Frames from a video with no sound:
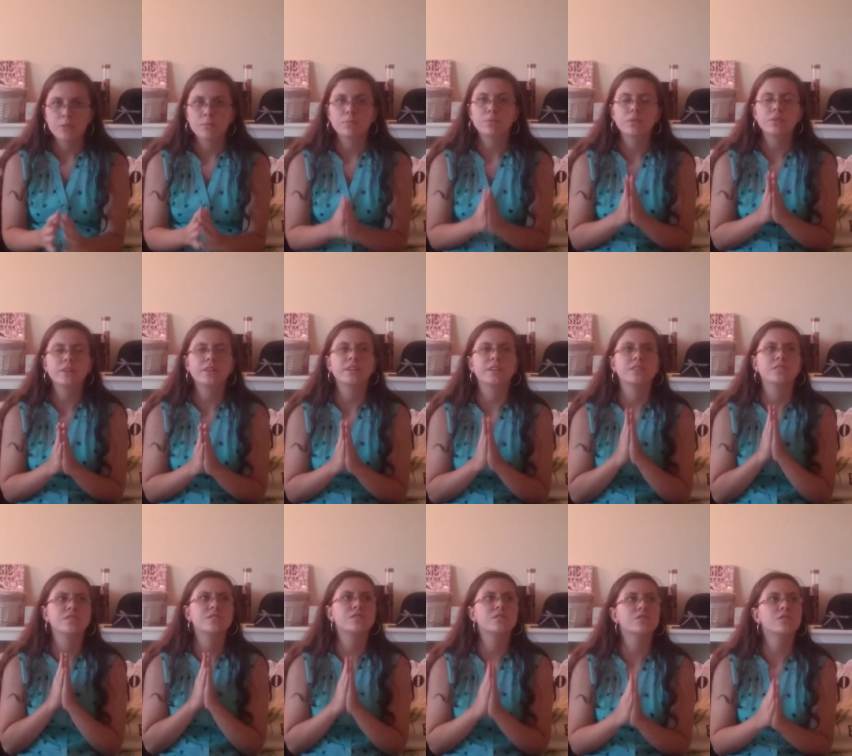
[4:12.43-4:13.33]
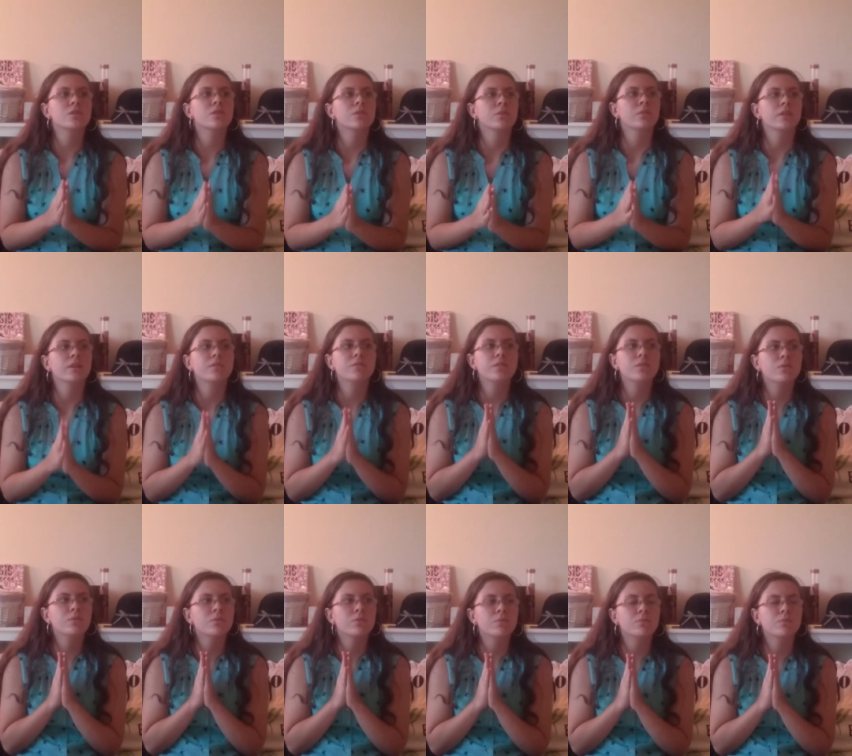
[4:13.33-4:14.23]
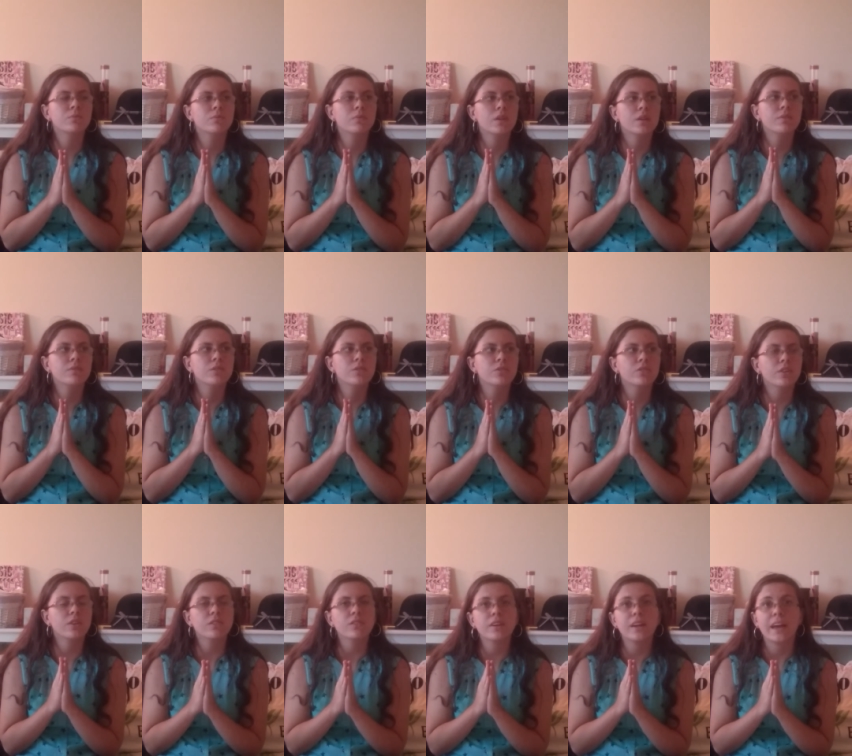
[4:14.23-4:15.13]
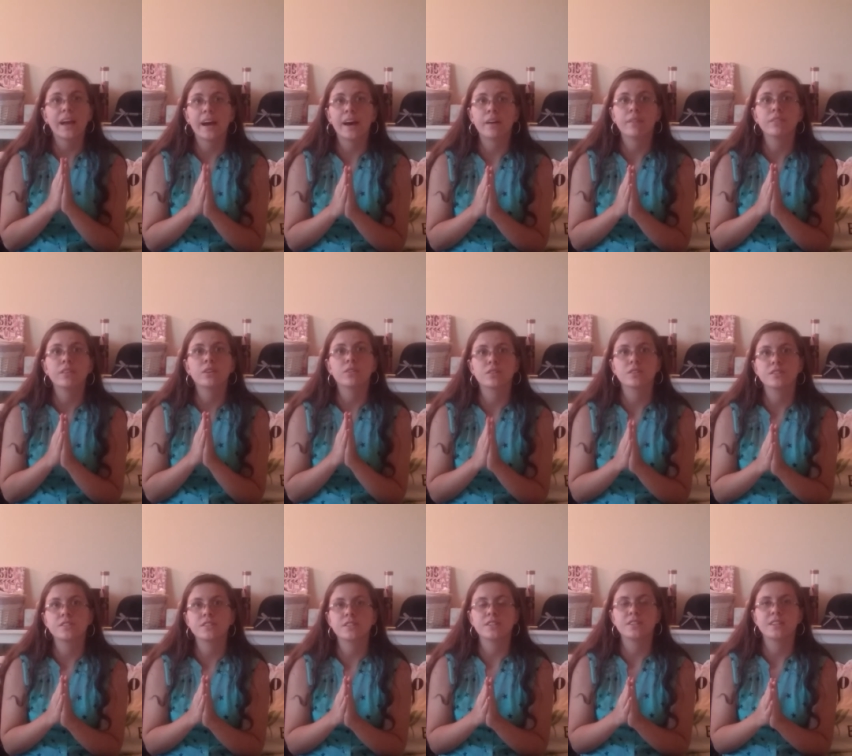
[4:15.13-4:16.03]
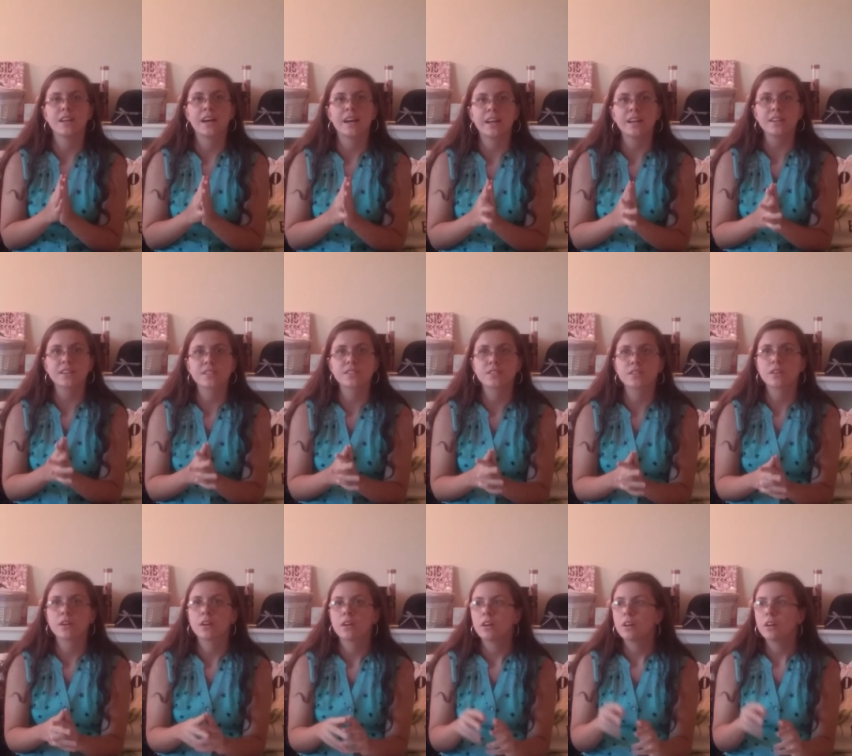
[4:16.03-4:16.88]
Please don't. If you suddenly have the urge to text,